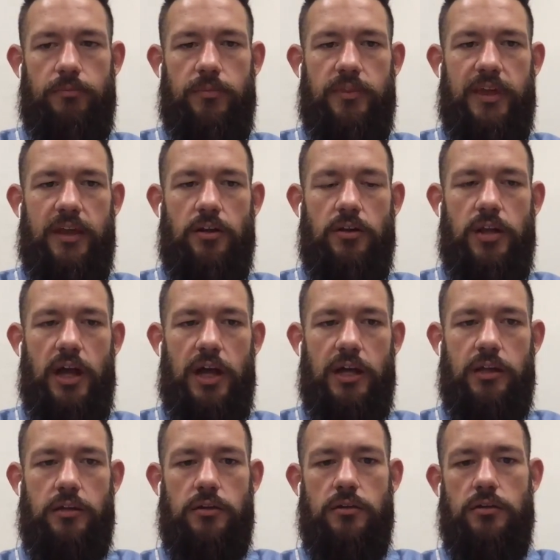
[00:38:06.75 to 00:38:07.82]
They are
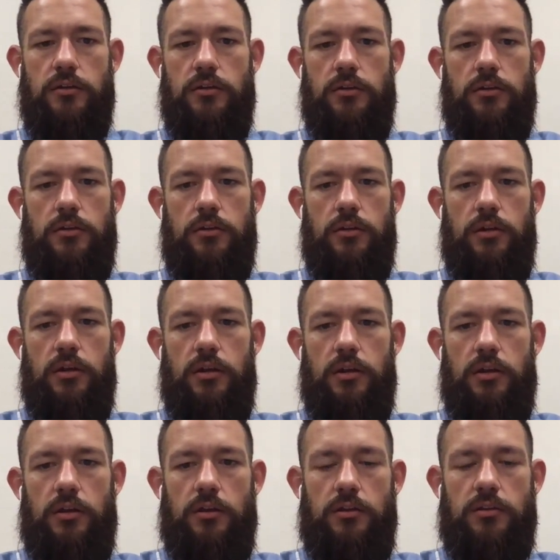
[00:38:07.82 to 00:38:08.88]
not,
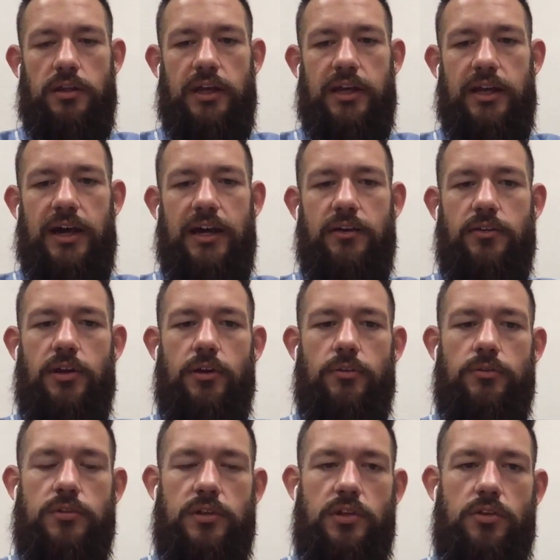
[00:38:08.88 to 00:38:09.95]
like, I don't
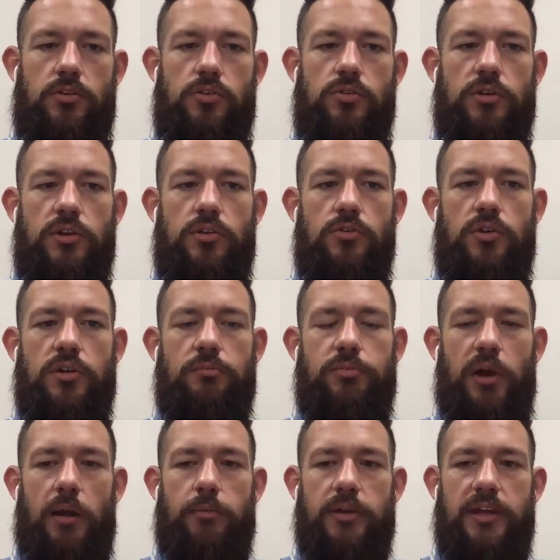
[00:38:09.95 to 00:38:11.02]
know. You could
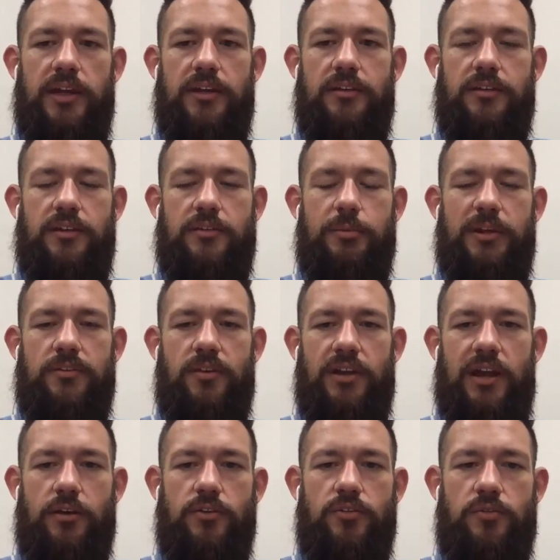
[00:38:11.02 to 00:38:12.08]
probably, it depends on
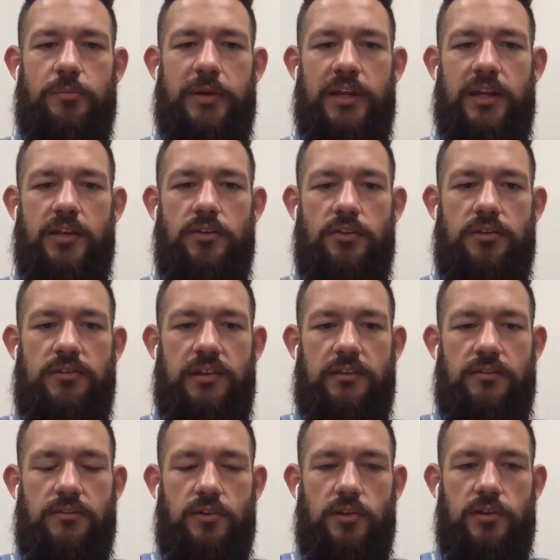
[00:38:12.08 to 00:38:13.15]
how you spin it. You could say
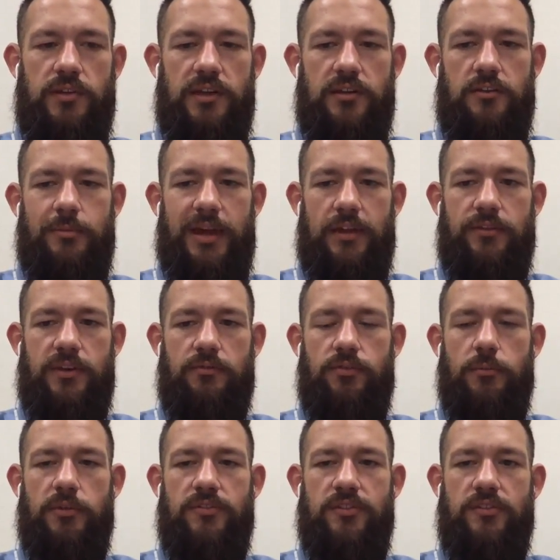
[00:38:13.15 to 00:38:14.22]
this is a good thing, it's a bad thing.
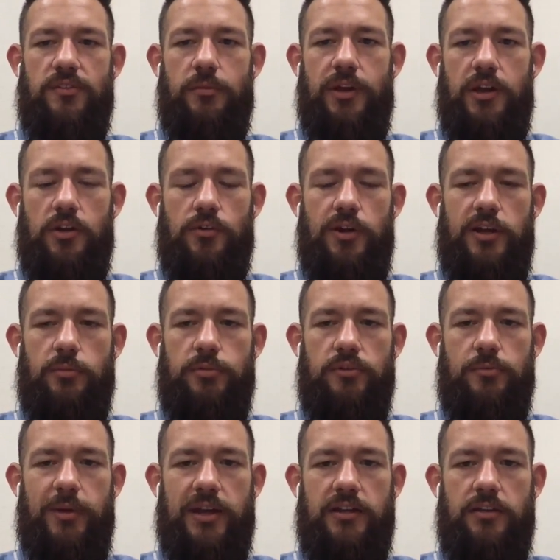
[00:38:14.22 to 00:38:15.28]
From a system integrator
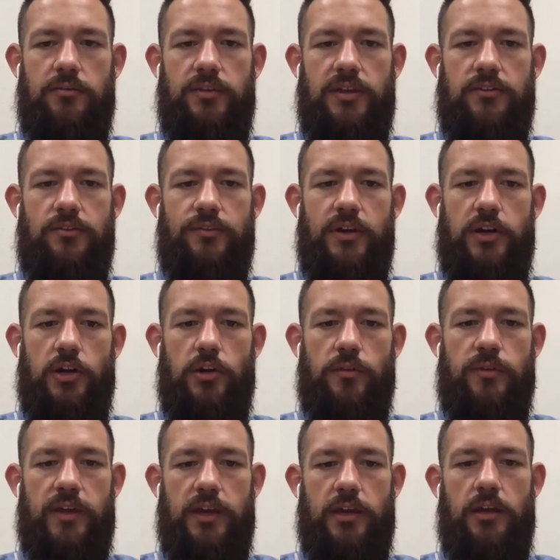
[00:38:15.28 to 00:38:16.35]
perspective, it's a very good
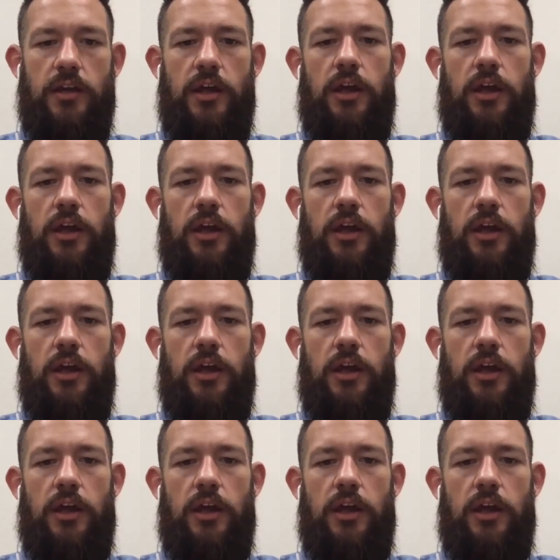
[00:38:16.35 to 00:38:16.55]
thing.